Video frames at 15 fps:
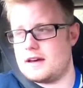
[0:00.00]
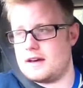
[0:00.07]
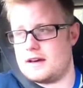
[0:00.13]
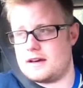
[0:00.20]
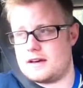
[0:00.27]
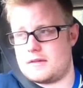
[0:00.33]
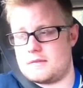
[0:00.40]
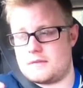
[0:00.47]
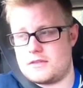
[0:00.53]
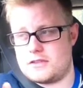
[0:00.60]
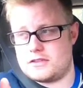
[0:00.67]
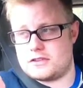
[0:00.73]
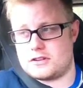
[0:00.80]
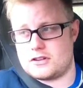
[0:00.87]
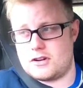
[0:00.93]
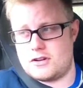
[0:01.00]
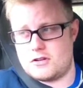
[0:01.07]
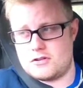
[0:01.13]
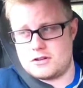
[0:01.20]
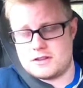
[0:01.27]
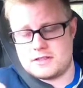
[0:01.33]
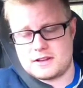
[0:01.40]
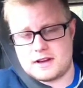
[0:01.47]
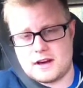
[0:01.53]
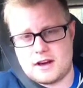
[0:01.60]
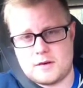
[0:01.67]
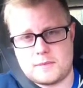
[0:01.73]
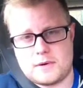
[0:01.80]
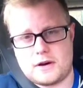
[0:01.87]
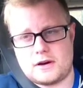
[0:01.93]
Um, there's a cone in the
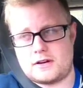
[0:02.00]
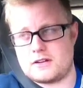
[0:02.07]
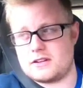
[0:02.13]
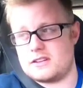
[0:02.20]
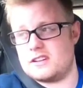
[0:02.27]
car park,